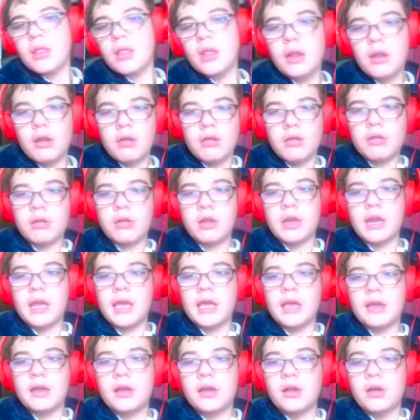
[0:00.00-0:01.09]
it looks
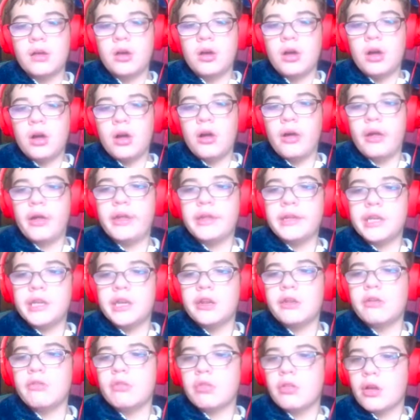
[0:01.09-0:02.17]
like all the
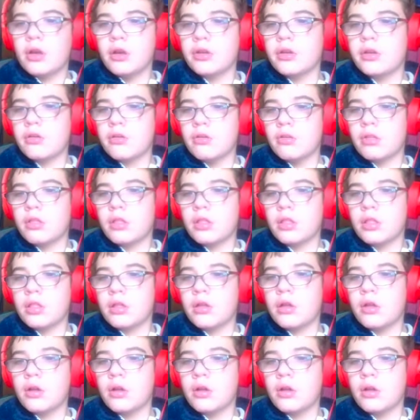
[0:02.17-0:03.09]
news articles